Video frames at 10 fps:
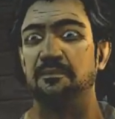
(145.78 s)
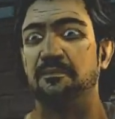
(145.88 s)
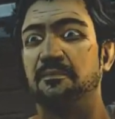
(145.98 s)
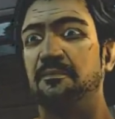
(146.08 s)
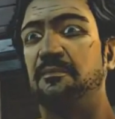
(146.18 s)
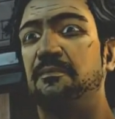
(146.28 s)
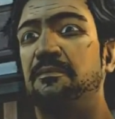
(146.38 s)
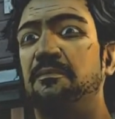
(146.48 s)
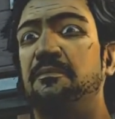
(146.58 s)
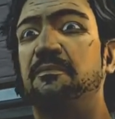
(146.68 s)

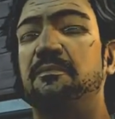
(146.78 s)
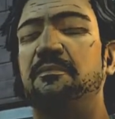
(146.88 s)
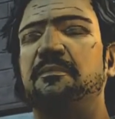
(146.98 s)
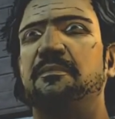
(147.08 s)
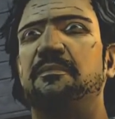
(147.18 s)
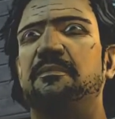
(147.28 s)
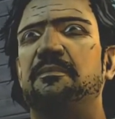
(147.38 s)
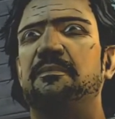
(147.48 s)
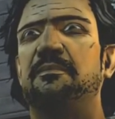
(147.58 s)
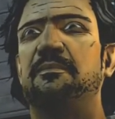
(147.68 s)

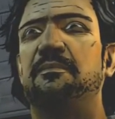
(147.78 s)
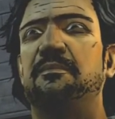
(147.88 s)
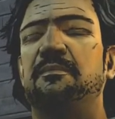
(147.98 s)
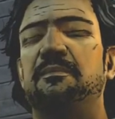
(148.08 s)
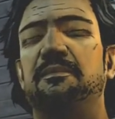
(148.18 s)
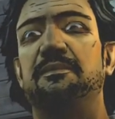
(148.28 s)
Nothing is said.